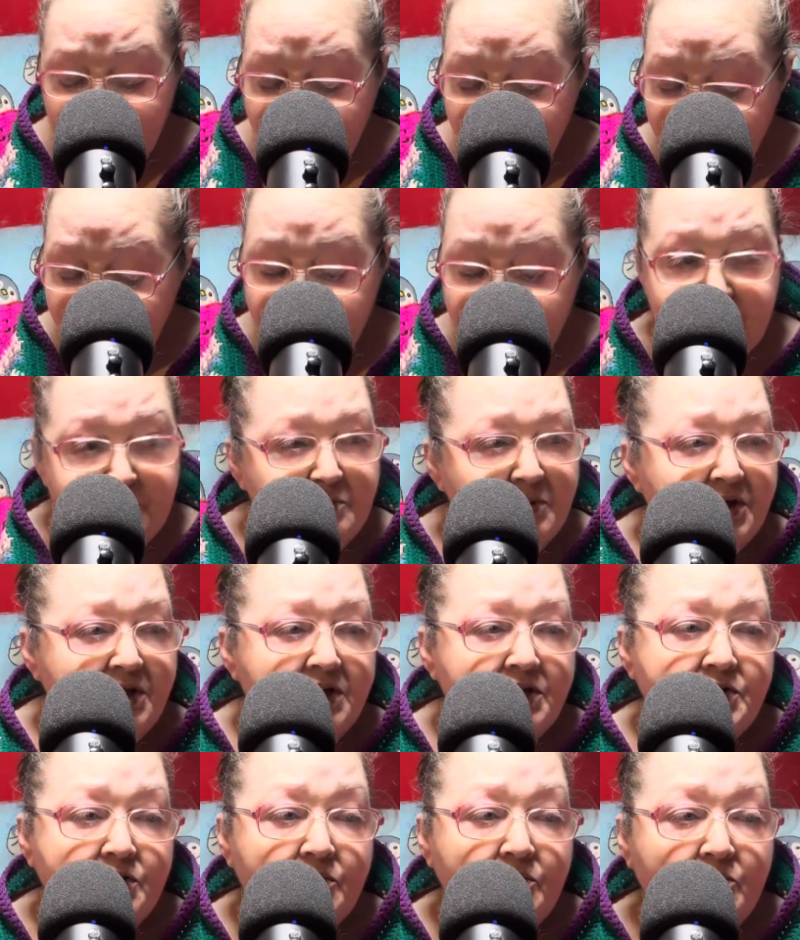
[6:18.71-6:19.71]
This one
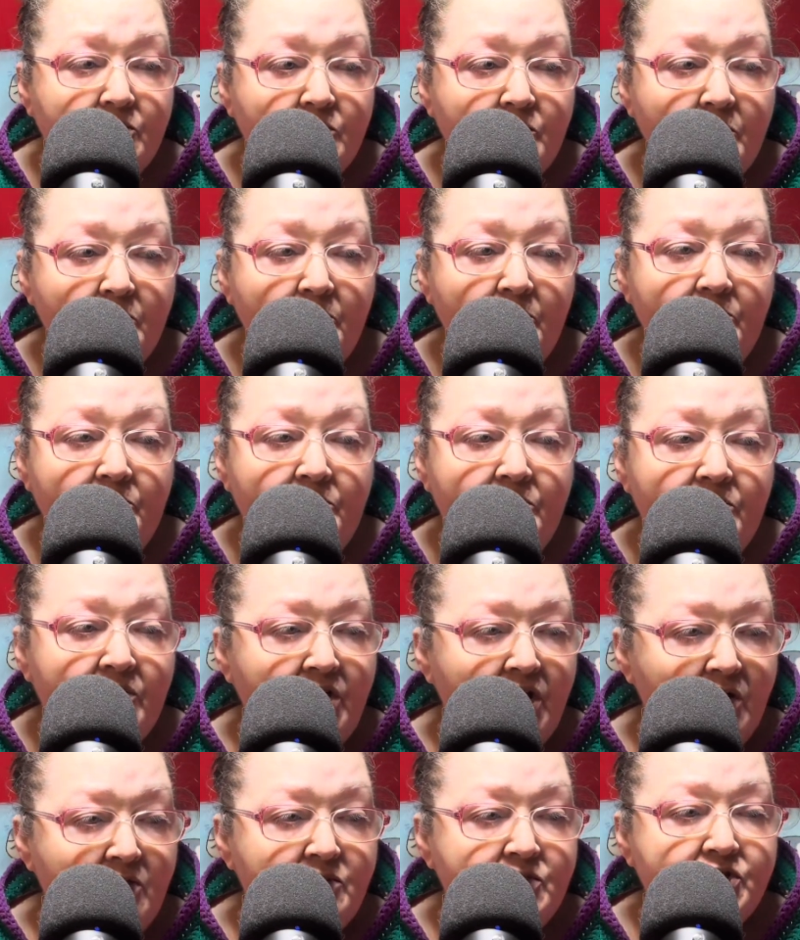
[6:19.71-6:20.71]
is called
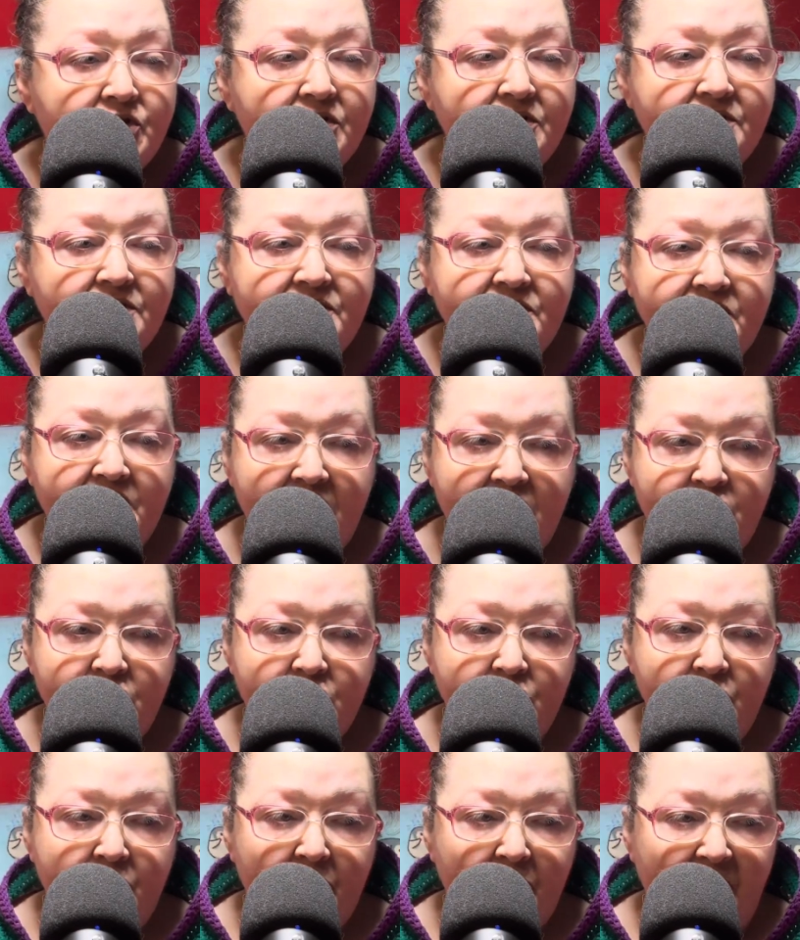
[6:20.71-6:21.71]
Brioche
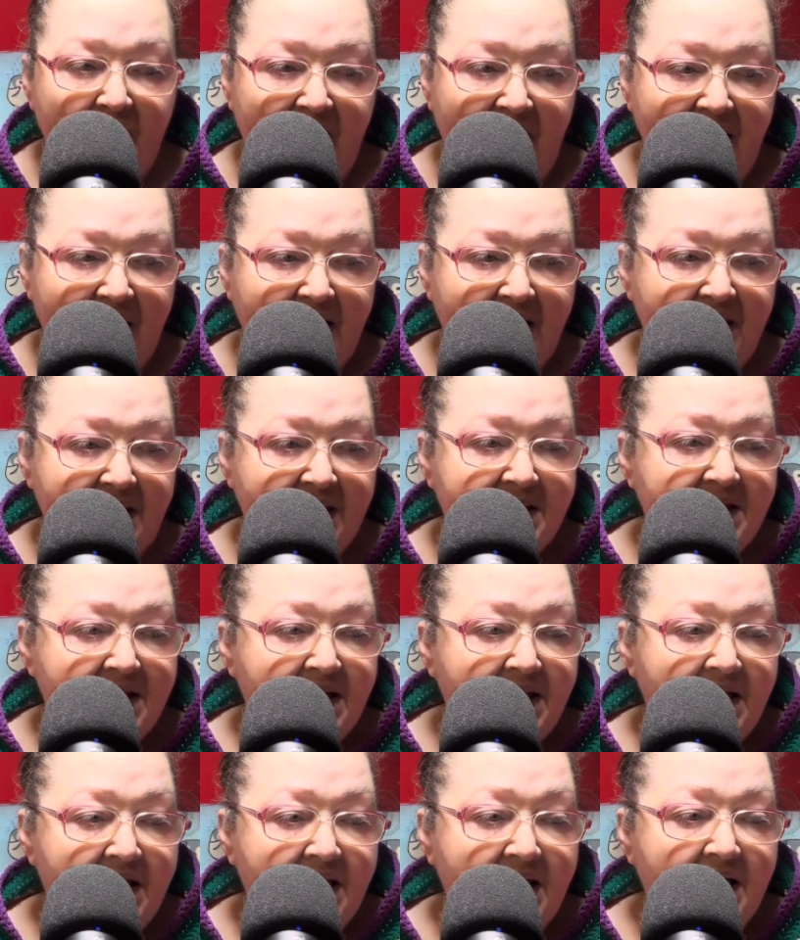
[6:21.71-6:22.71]
Station Blanket,
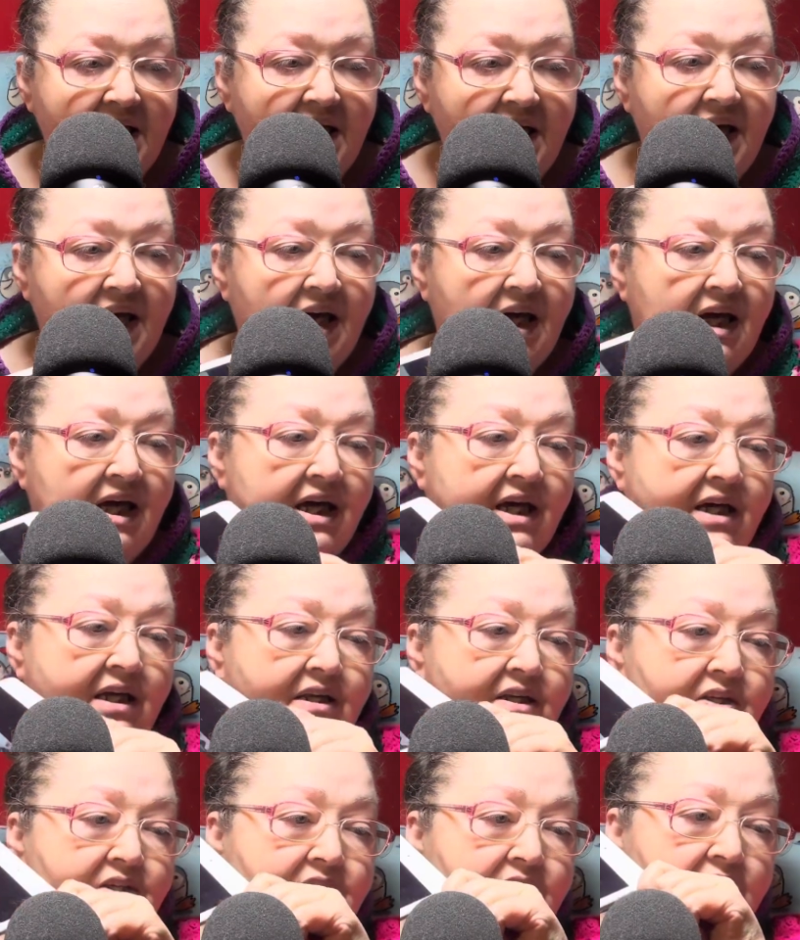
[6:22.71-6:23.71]

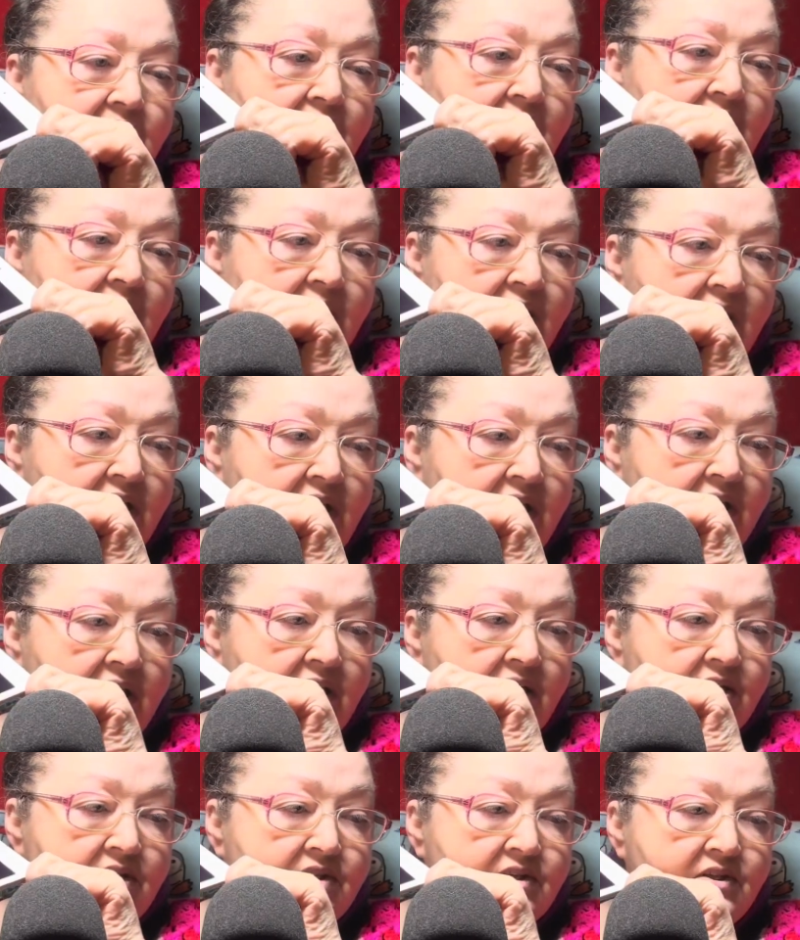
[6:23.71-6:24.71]
and it
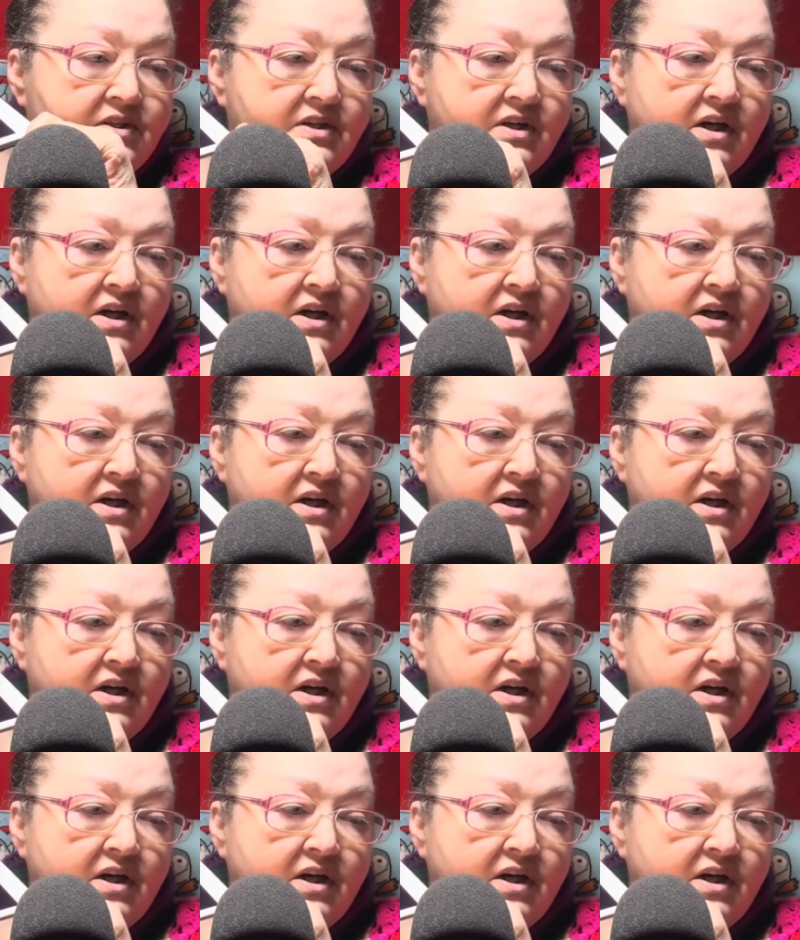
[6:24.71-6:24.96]
is